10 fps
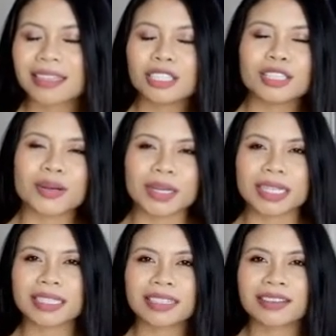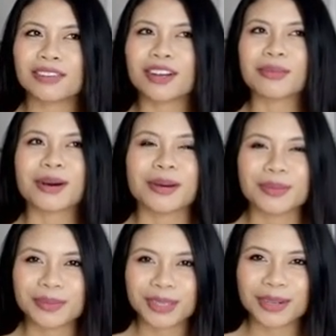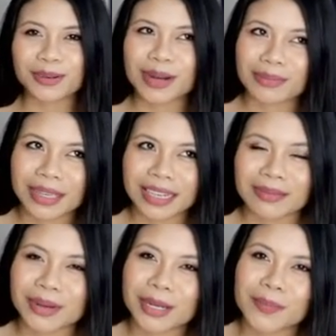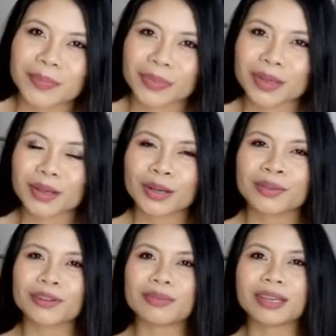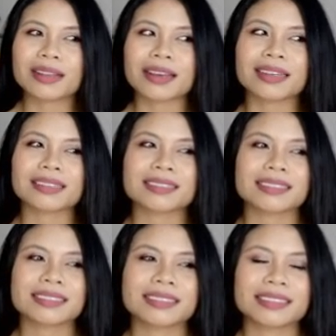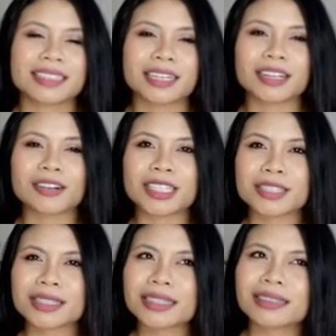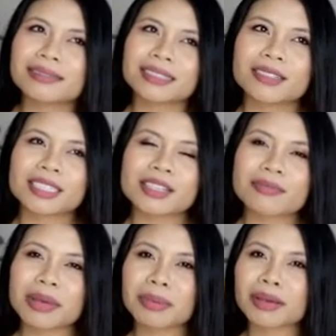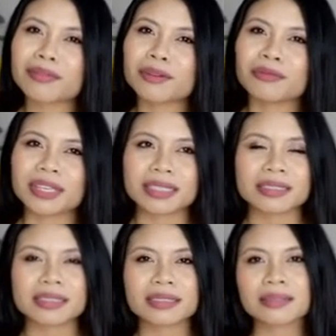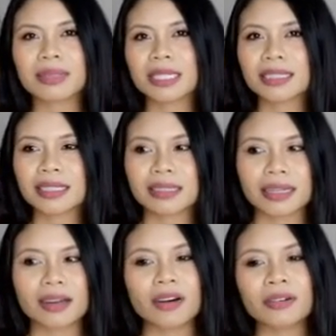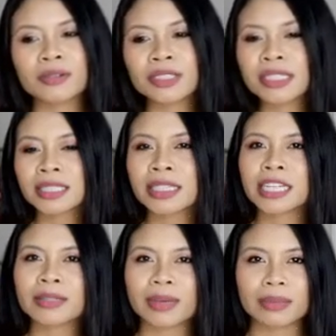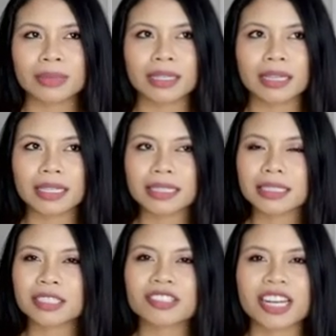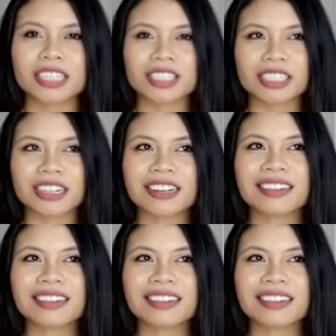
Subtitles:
if you're a mom, you know what I mean. But for me, like, I don't know. It took maybe a few weeks, because it's like, oh, who's this little baby? Like, it's a stranger.